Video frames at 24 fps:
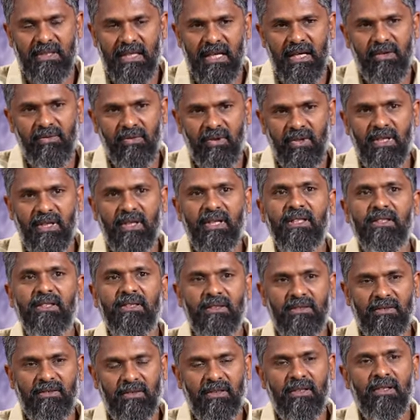there for a
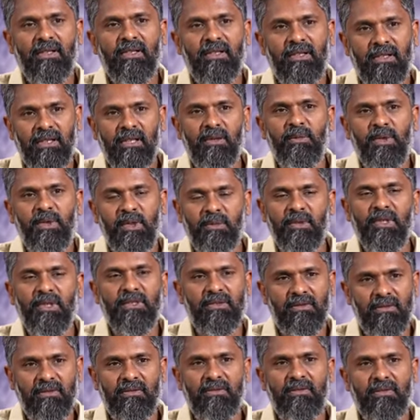reason. And people,
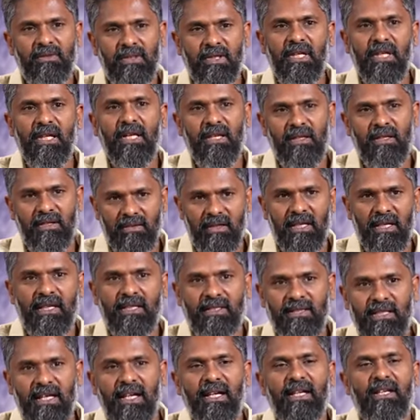they are
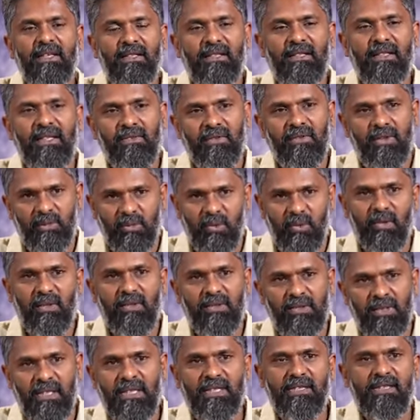understanding it even more
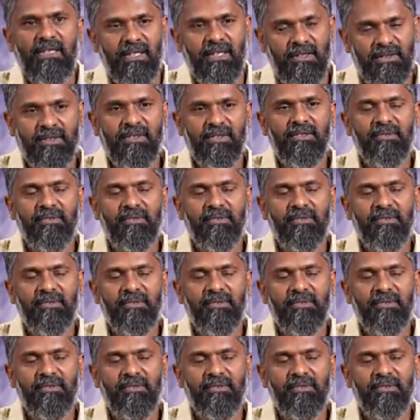these days.